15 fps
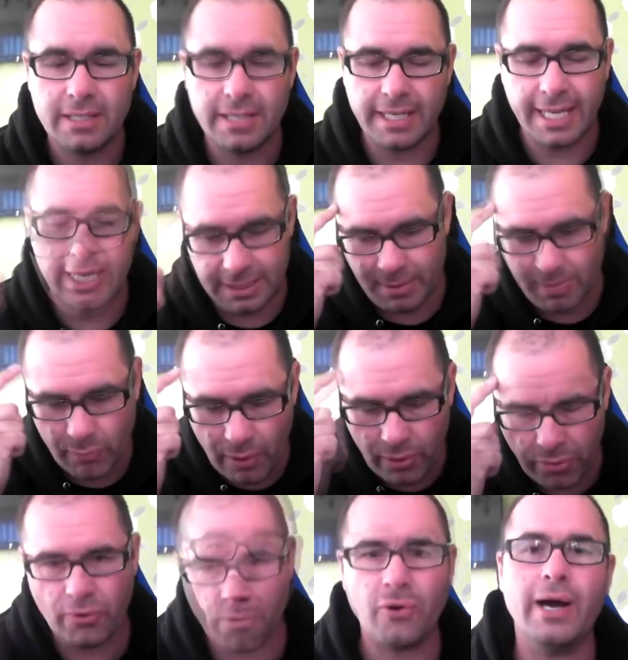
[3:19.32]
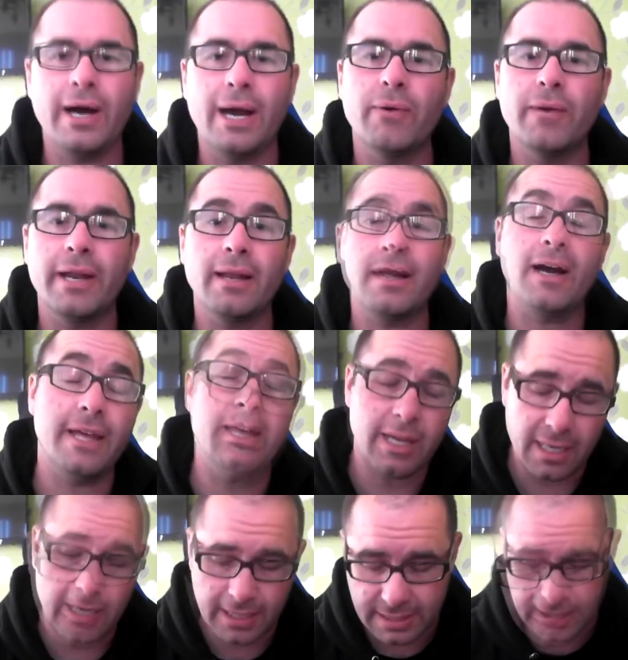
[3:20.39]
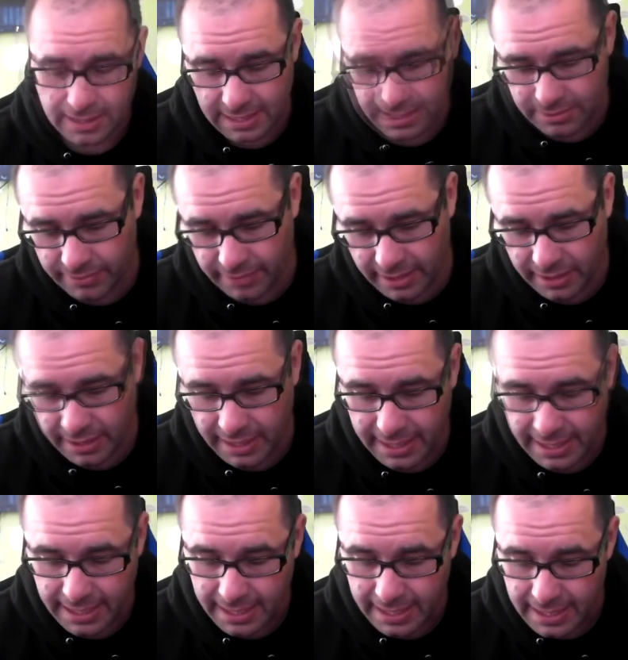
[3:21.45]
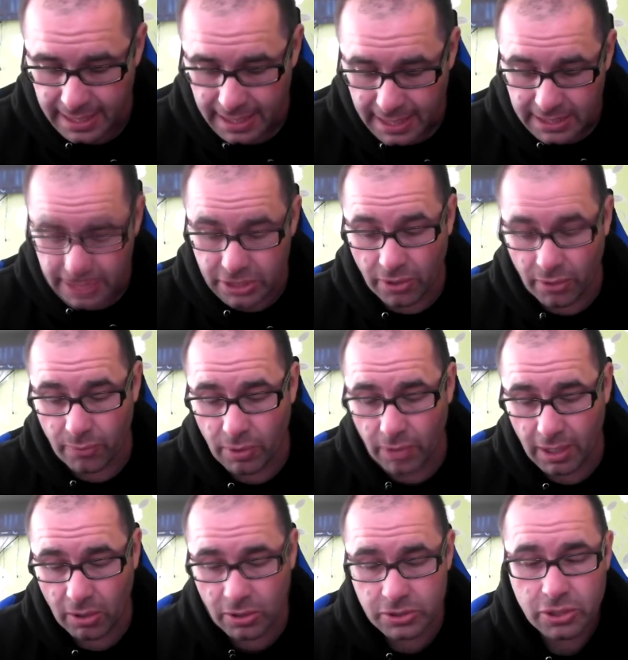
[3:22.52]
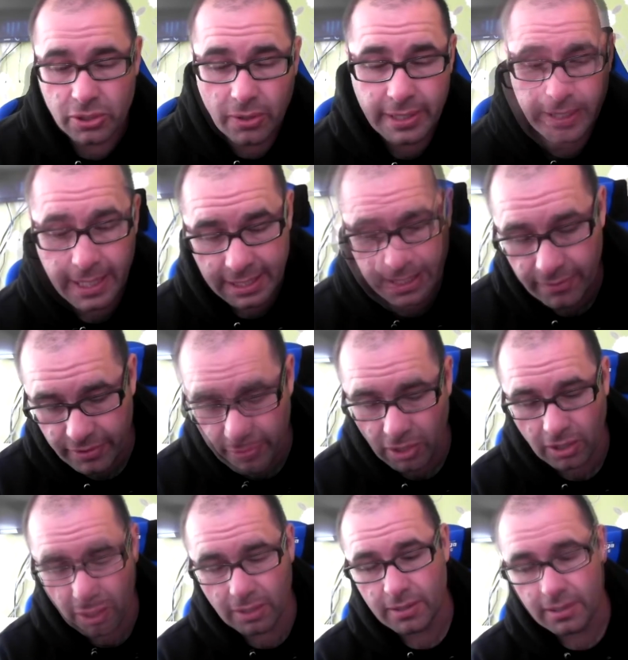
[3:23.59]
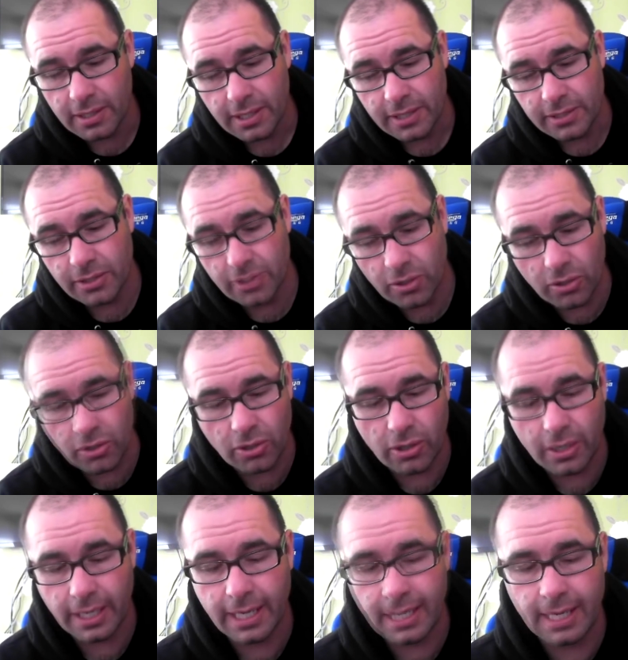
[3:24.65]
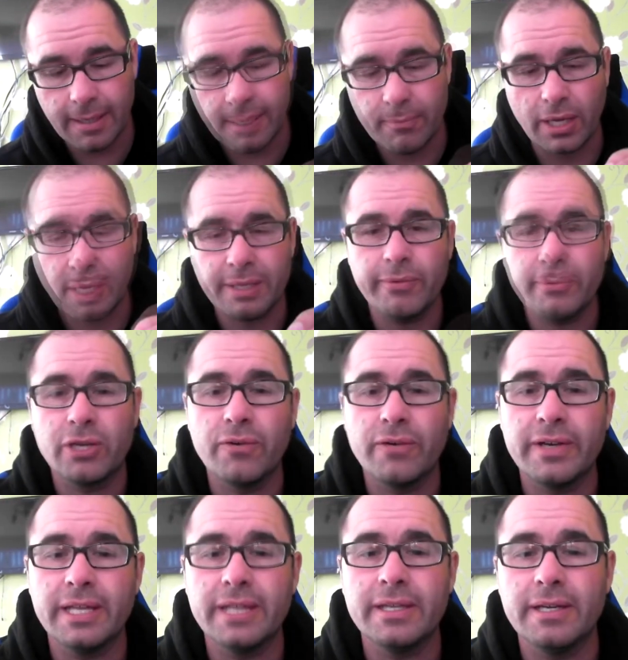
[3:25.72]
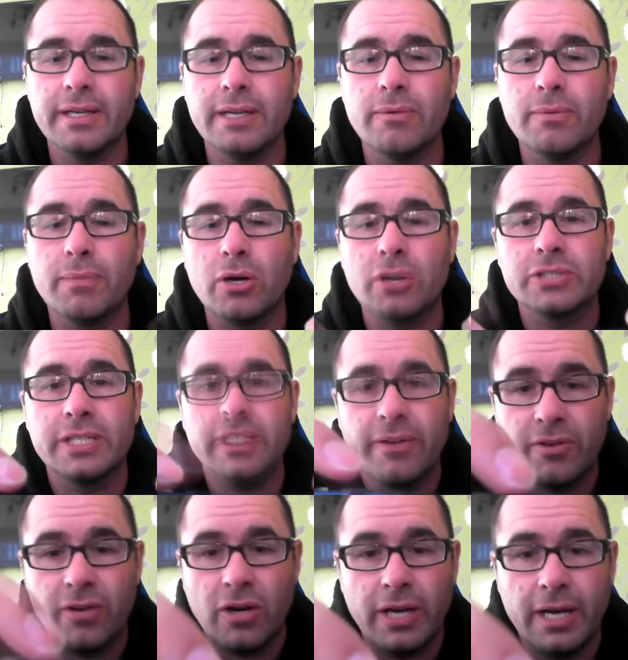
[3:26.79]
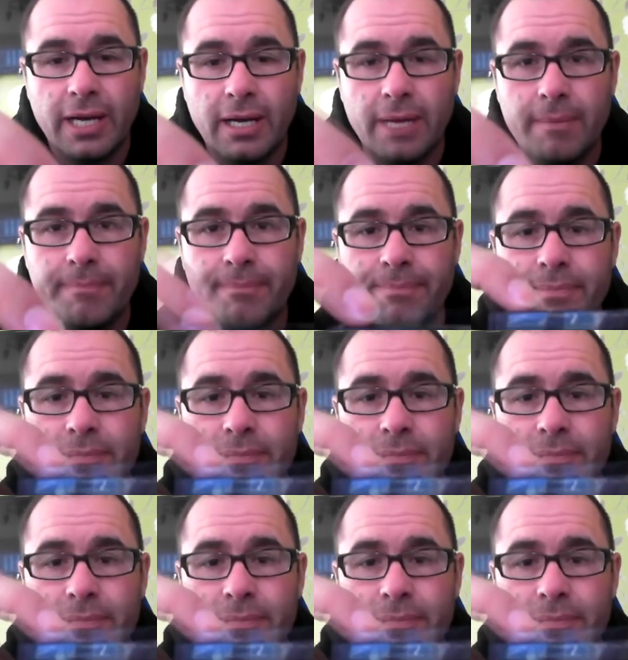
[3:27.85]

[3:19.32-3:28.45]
it's been well thought out, and I like that. That's really thinking. So also on here you've got your, I think we covered it in the unboxing, you've got a